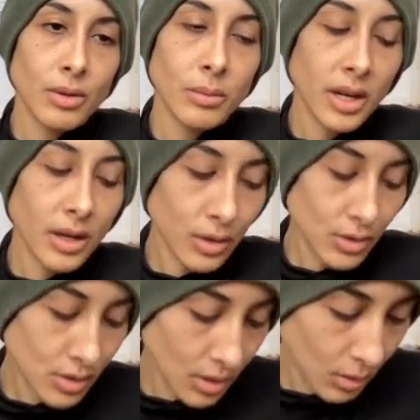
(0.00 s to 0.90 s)
From there,
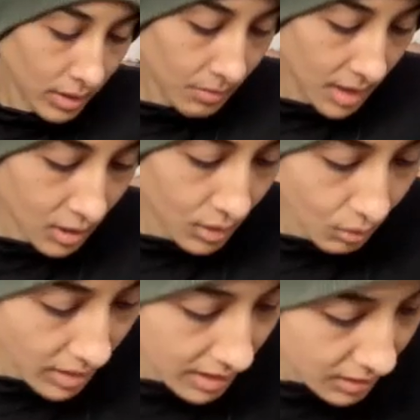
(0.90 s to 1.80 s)
you'll slowly make
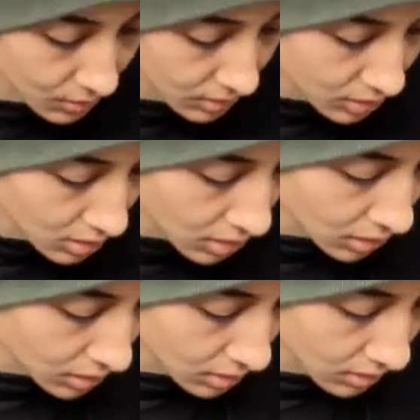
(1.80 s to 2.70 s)
your way to a
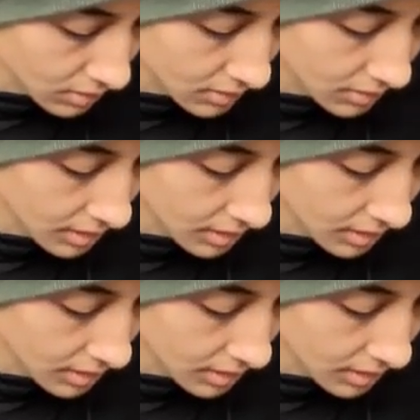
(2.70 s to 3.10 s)
tall